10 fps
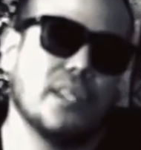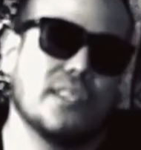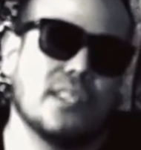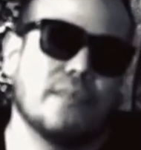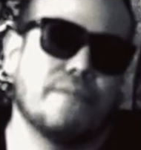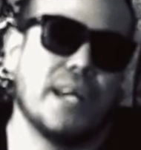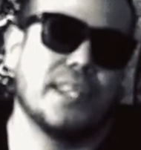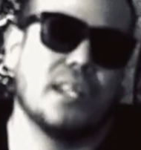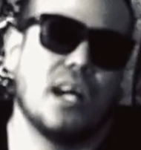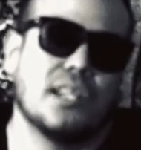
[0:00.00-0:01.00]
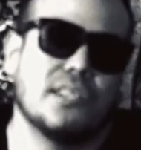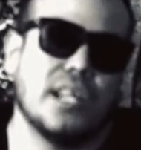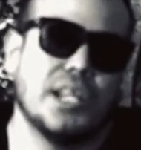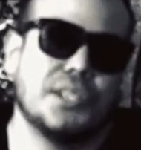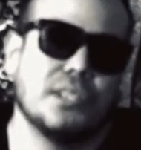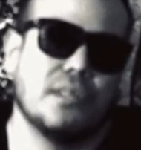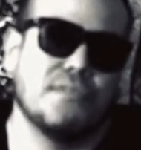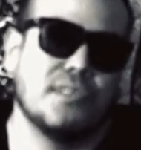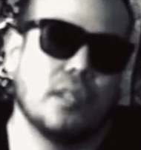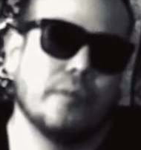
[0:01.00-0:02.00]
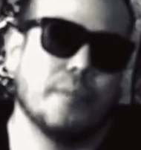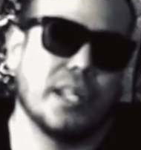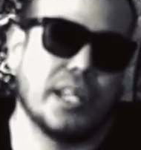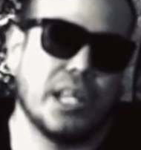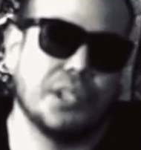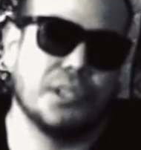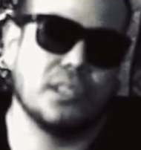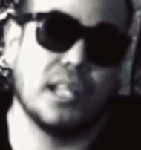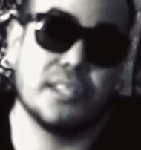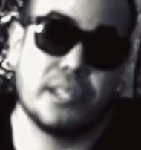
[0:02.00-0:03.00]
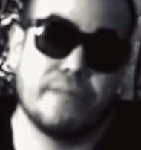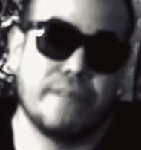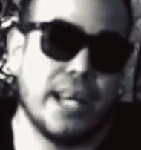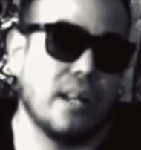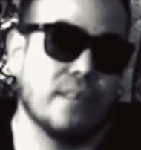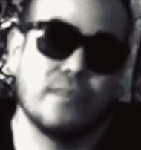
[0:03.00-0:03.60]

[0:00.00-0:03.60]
It's going to fight the oxidation of stimulant medication, and it's going to fight